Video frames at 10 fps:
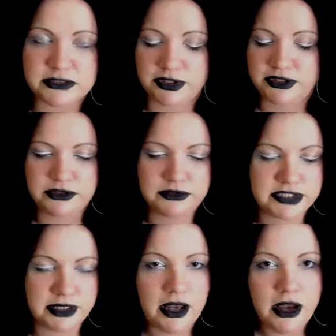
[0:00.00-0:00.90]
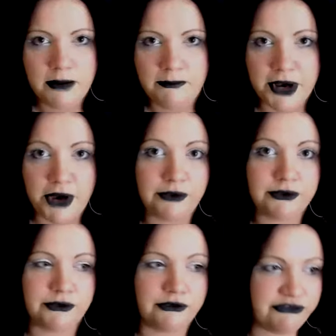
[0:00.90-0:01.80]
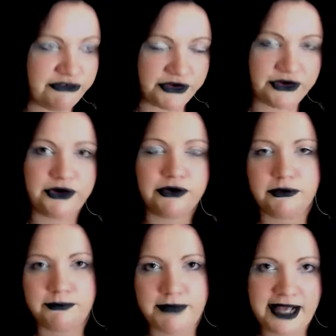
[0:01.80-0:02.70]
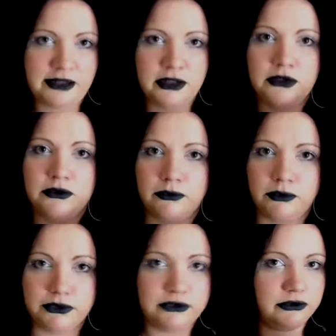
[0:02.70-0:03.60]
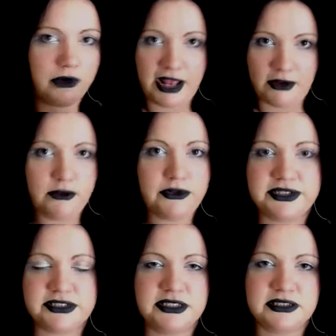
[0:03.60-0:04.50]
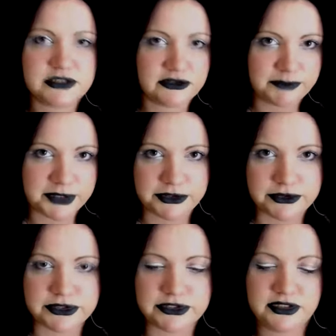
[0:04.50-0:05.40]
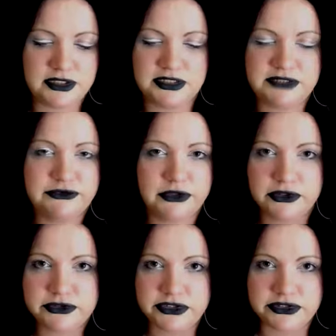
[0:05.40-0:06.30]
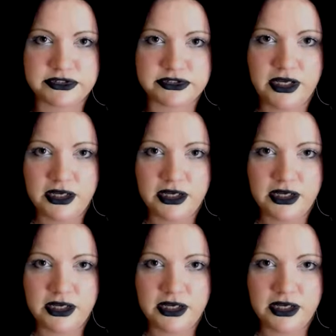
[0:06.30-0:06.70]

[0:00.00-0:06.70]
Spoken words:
whether you're using bone or fur or metal or wood, or all these things that have been used in different cultures.